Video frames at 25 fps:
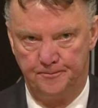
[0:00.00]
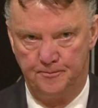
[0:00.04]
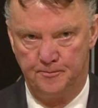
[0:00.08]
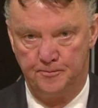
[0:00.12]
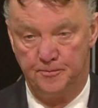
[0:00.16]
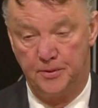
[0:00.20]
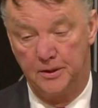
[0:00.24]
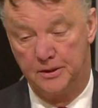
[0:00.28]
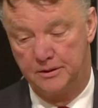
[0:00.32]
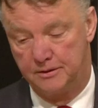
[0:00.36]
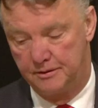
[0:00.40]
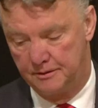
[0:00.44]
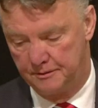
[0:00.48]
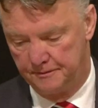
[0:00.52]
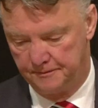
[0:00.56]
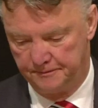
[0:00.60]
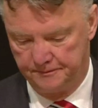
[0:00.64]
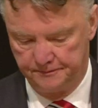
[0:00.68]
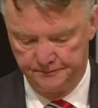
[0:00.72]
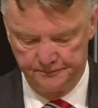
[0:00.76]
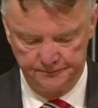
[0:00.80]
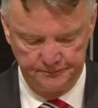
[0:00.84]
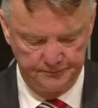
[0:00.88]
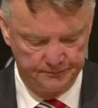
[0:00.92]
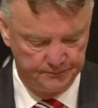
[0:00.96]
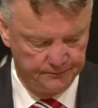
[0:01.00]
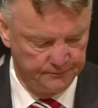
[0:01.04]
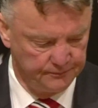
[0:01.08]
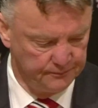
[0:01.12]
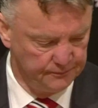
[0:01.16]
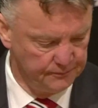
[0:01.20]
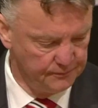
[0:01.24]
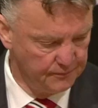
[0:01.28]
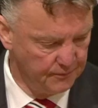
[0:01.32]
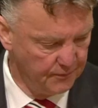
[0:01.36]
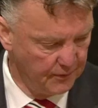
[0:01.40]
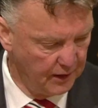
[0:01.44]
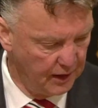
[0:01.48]
But
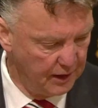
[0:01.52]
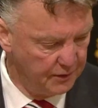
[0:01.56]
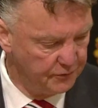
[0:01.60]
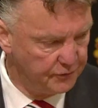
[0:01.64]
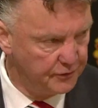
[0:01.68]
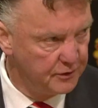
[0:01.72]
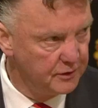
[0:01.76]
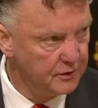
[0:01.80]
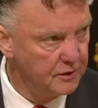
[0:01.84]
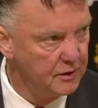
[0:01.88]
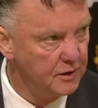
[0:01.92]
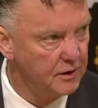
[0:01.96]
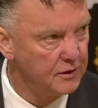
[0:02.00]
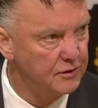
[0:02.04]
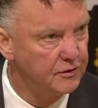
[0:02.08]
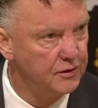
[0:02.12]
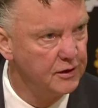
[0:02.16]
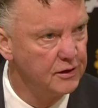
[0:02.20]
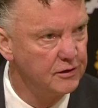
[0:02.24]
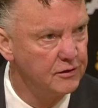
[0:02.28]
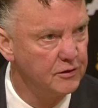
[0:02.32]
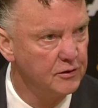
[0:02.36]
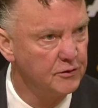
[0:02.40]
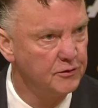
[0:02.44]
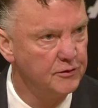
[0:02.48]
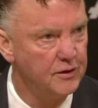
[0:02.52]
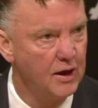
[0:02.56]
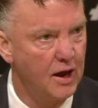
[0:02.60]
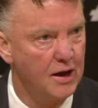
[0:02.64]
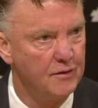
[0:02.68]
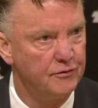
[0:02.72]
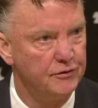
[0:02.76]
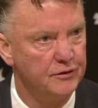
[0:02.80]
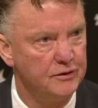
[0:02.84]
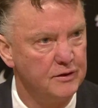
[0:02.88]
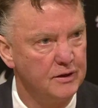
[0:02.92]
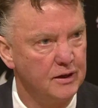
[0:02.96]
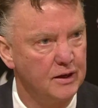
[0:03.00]
after the assist of
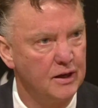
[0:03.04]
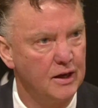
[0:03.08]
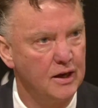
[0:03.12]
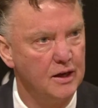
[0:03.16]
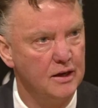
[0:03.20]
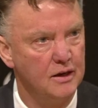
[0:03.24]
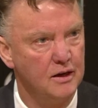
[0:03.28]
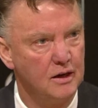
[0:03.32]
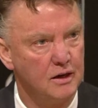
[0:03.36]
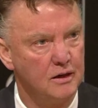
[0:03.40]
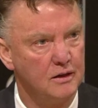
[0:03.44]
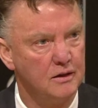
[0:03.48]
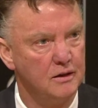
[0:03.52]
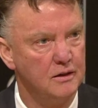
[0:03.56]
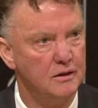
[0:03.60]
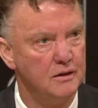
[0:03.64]
David De Gea,